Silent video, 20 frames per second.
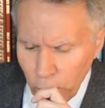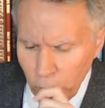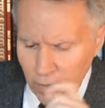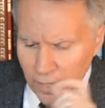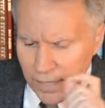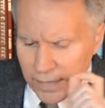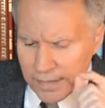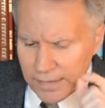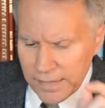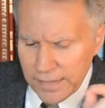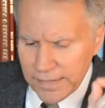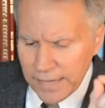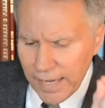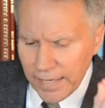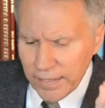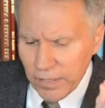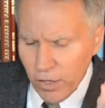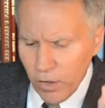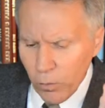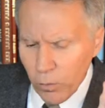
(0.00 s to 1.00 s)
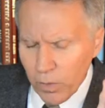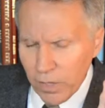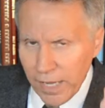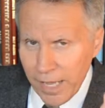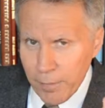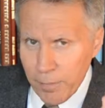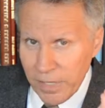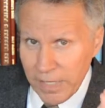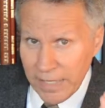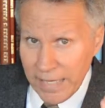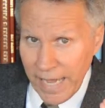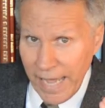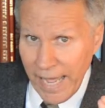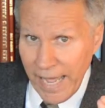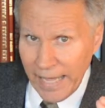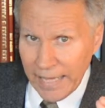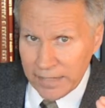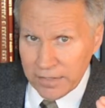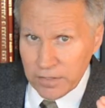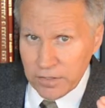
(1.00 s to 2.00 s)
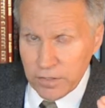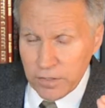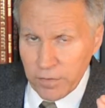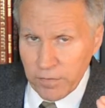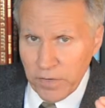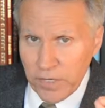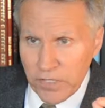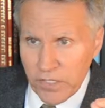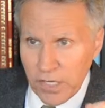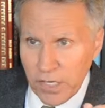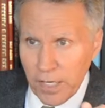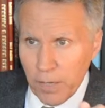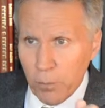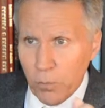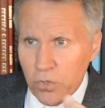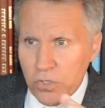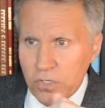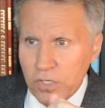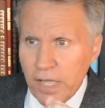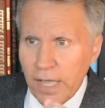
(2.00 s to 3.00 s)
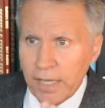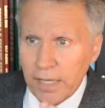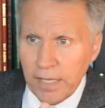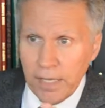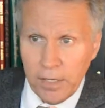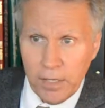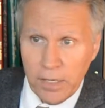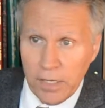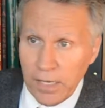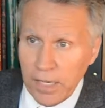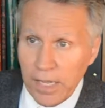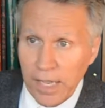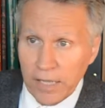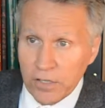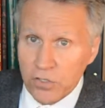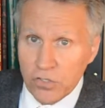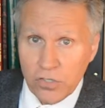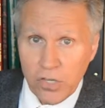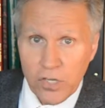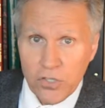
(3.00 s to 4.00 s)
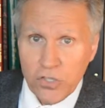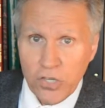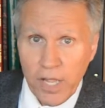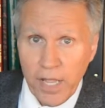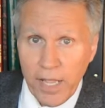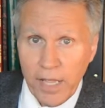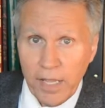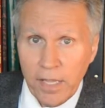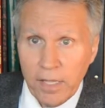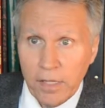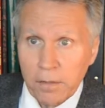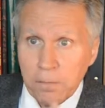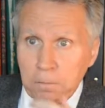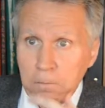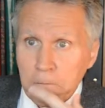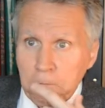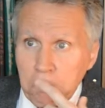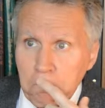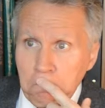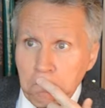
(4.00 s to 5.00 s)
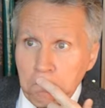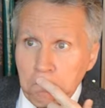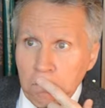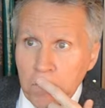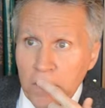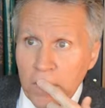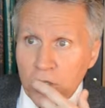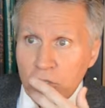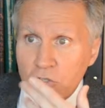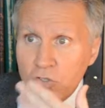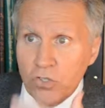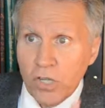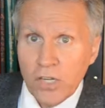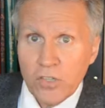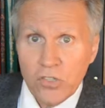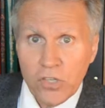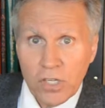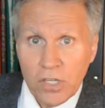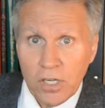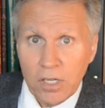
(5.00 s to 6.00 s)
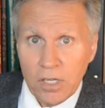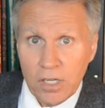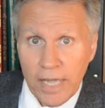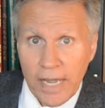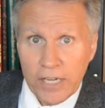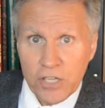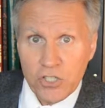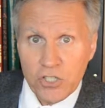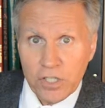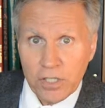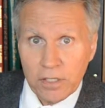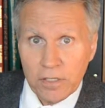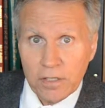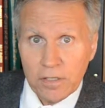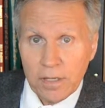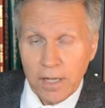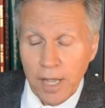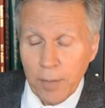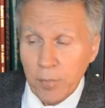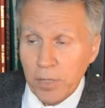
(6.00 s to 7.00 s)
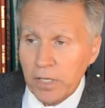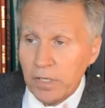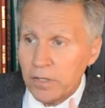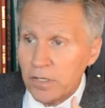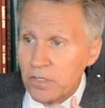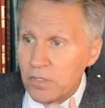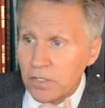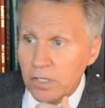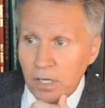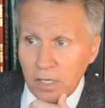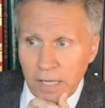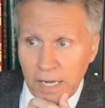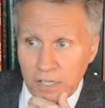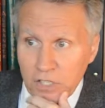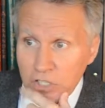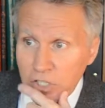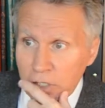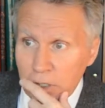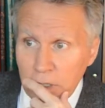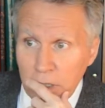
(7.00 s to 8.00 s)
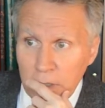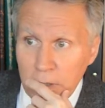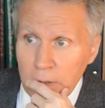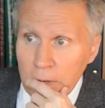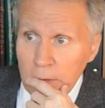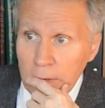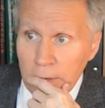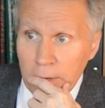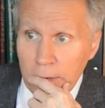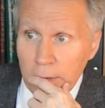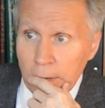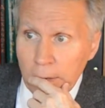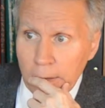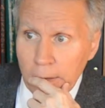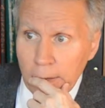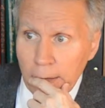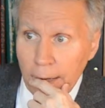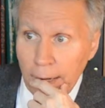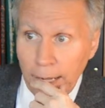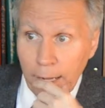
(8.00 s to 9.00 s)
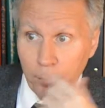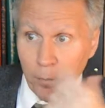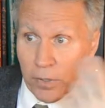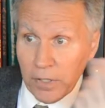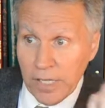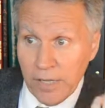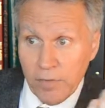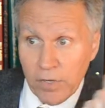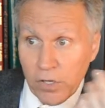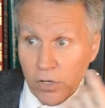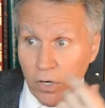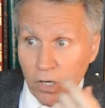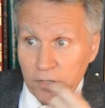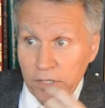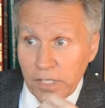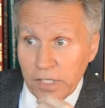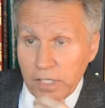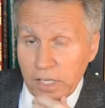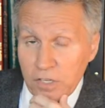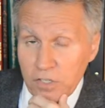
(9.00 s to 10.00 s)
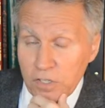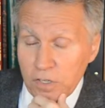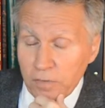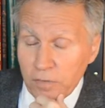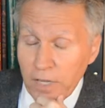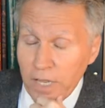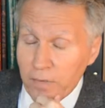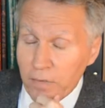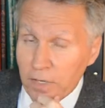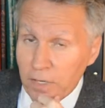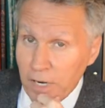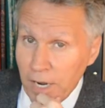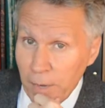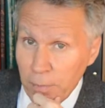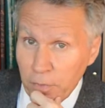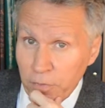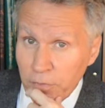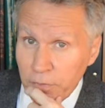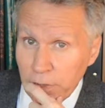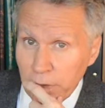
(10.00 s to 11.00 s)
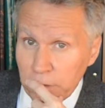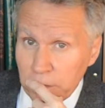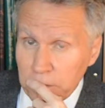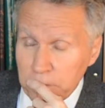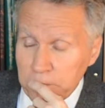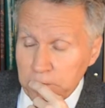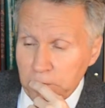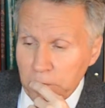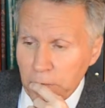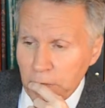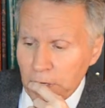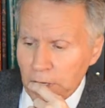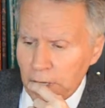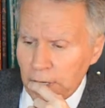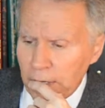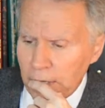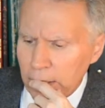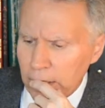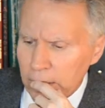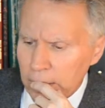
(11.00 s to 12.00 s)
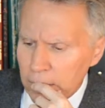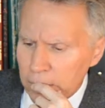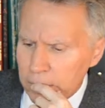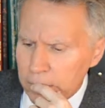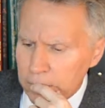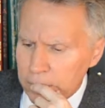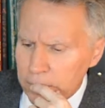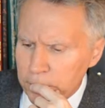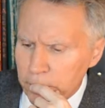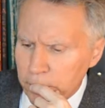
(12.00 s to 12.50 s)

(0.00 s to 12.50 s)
what I did not know when I began to visit him was that he had such a collection. I mean, this collection, I believe it caught the attention of David Copperfield. But